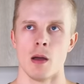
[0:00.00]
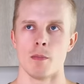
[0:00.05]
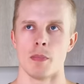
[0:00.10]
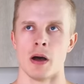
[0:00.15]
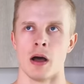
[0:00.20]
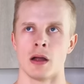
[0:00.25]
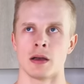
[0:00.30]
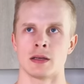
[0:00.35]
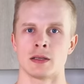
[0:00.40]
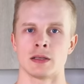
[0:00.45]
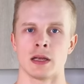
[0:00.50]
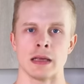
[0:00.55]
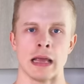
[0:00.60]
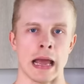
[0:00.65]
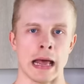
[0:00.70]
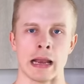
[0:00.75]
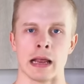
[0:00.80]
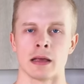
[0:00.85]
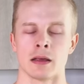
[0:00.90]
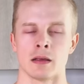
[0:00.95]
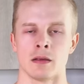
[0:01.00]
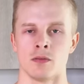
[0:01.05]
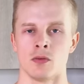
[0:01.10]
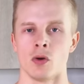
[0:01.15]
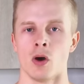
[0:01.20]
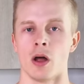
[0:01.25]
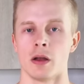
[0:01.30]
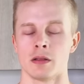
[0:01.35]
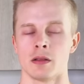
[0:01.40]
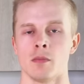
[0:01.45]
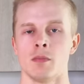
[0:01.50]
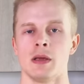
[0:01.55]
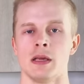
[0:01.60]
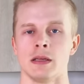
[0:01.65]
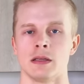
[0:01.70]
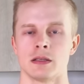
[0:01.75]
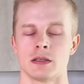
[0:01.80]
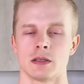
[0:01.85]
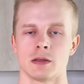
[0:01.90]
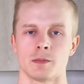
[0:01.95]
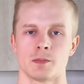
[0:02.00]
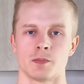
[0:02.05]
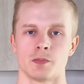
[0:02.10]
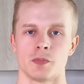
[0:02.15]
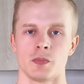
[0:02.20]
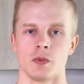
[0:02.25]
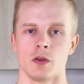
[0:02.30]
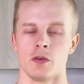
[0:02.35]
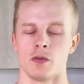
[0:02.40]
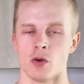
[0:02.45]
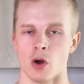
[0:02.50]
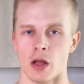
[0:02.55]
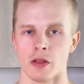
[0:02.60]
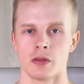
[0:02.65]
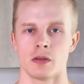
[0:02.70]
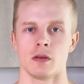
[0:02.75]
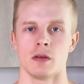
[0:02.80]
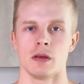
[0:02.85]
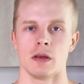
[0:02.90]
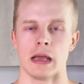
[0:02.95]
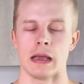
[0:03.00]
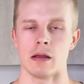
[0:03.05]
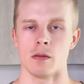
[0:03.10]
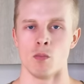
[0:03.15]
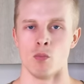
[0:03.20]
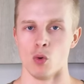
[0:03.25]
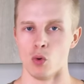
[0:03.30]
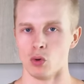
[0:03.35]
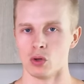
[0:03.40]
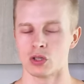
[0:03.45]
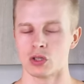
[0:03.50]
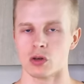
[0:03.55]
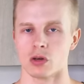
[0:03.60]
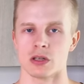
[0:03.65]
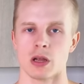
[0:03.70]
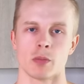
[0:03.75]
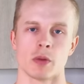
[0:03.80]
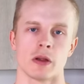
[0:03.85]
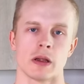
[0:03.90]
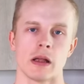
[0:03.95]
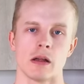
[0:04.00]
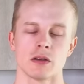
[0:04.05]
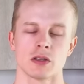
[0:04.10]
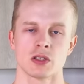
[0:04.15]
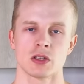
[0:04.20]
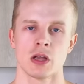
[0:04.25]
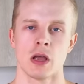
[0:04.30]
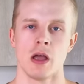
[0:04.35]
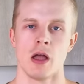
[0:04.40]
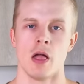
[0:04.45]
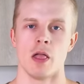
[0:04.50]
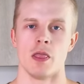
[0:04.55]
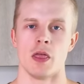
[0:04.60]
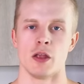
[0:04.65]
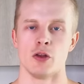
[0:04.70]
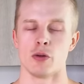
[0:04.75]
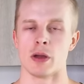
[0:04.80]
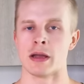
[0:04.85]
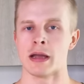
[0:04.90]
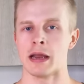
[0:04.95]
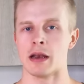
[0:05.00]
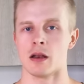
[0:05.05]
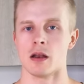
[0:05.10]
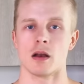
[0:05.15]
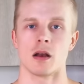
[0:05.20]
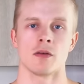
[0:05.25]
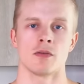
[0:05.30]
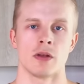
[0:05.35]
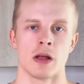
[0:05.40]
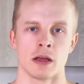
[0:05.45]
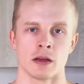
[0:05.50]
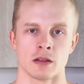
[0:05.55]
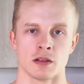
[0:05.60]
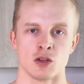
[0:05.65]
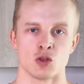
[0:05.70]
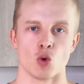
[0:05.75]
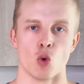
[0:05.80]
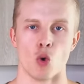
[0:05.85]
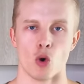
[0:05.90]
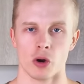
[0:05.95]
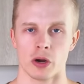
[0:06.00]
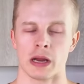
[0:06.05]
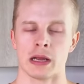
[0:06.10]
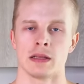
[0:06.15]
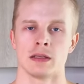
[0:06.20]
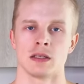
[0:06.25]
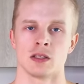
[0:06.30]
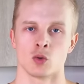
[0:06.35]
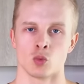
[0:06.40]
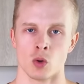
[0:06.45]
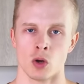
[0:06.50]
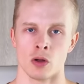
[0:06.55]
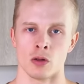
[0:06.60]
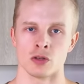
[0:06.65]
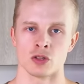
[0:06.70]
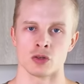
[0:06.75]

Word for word: But uh, yeah, like if you hunt the meat, if you hunt the moose or something else, then you can get a lot of like these organs as well.